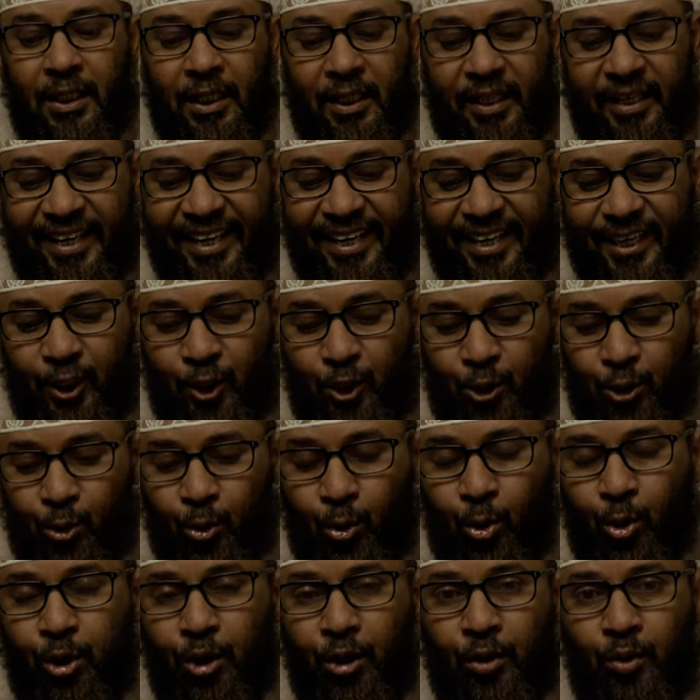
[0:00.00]
They
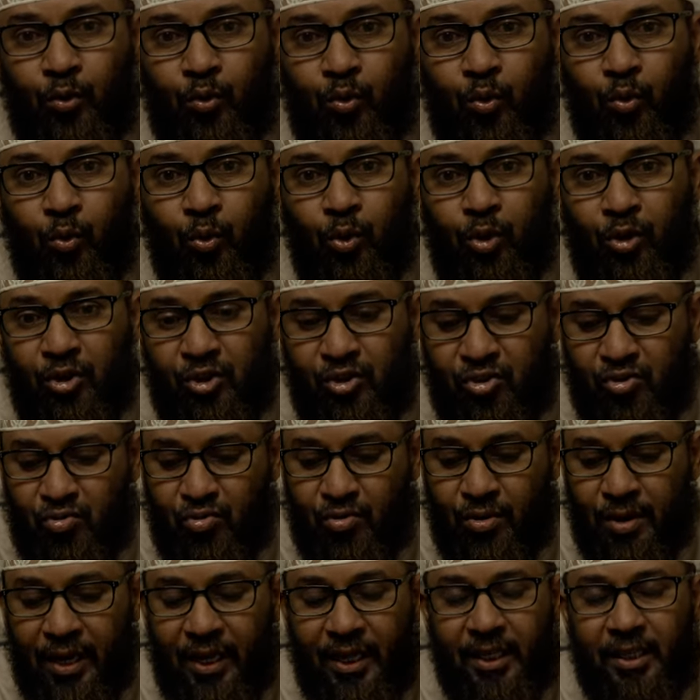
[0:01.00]
saw the truth
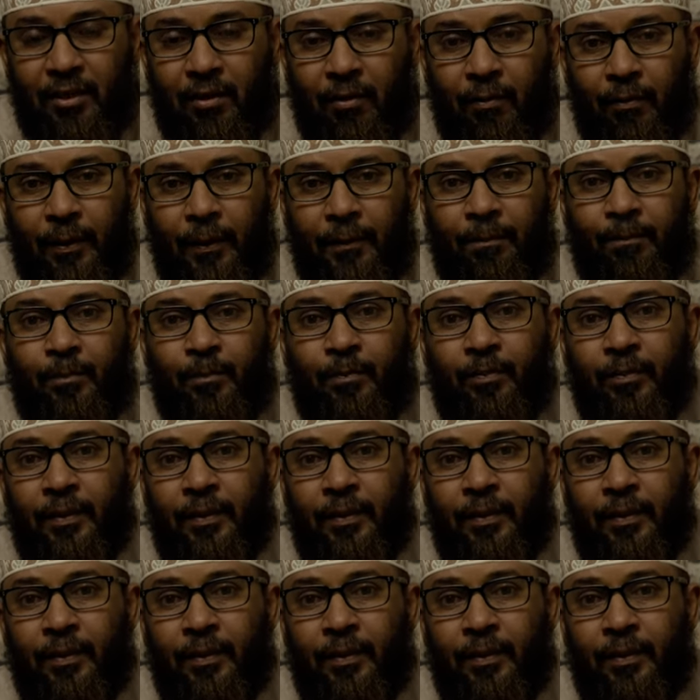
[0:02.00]
straight away,